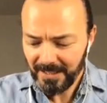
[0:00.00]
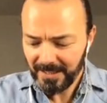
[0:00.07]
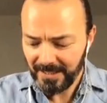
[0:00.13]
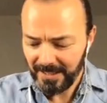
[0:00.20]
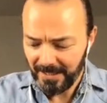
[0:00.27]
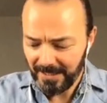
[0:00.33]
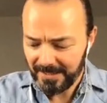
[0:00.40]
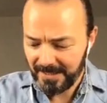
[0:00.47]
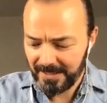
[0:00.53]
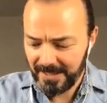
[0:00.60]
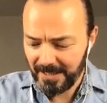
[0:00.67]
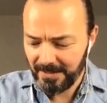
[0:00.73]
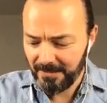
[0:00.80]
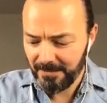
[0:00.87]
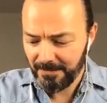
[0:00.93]
Yeah, as I
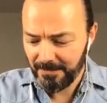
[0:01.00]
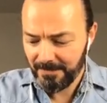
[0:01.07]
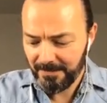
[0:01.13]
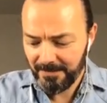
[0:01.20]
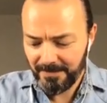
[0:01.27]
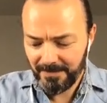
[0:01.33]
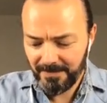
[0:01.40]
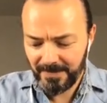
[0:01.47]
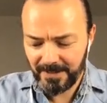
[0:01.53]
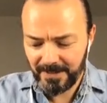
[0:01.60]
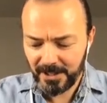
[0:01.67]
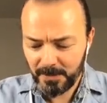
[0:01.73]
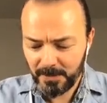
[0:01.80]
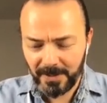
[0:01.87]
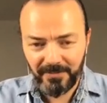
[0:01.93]
said, the
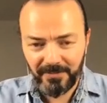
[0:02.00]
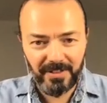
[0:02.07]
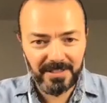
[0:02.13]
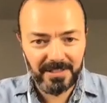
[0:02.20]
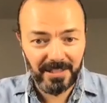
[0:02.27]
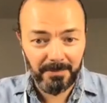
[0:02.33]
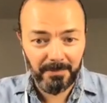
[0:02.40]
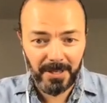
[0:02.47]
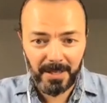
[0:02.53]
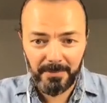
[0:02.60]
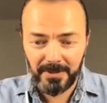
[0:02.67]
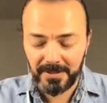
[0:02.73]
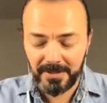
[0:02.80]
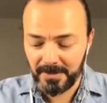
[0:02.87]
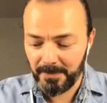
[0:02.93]
display feels like
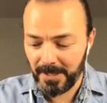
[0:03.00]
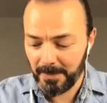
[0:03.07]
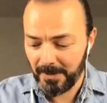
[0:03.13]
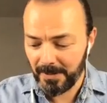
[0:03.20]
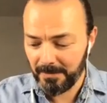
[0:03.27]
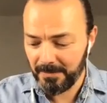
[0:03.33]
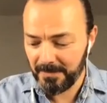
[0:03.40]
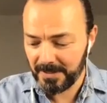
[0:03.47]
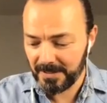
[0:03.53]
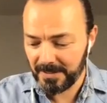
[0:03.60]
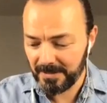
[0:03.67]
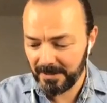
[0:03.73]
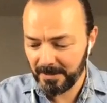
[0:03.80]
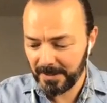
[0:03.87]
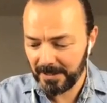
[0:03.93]
paper. It's a paper. It's
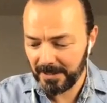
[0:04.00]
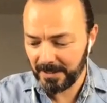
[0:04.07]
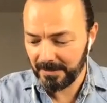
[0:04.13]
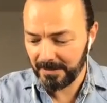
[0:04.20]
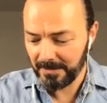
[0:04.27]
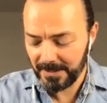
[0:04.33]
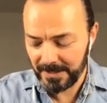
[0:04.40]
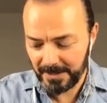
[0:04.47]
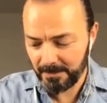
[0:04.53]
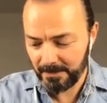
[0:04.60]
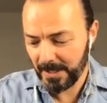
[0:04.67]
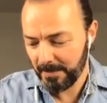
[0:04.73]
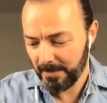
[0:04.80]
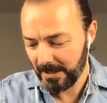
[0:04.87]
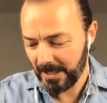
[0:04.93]
a little bit like it's
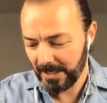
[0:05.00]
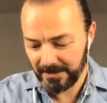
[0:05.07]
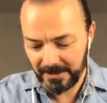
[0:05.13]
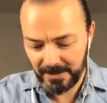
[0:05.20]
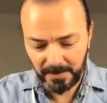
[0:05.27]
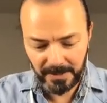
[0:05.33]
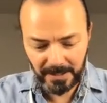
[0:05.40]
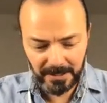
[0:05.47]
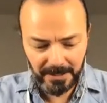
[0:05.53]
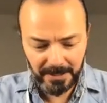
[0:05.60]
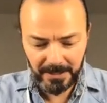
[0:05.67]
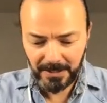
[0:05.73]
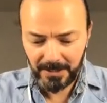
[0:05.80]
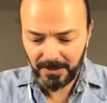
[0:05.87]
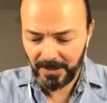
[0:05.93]
paper-like display.
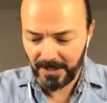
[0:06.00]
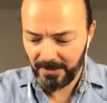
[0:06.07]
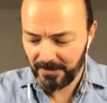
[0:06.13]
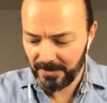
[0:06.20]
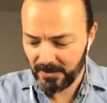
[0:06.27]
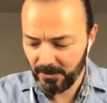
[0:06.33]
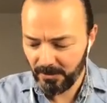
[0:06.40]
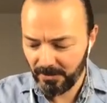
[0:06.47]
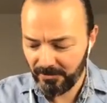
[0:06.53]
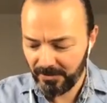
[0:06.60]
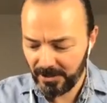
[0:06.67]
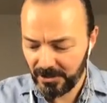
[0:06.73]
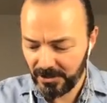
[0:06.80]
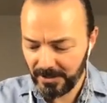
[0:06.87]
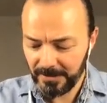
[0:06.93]
You have this cool
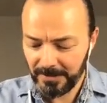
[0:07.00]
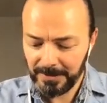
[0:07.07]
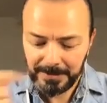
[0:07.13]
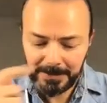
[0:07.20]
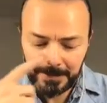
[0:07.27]
friction.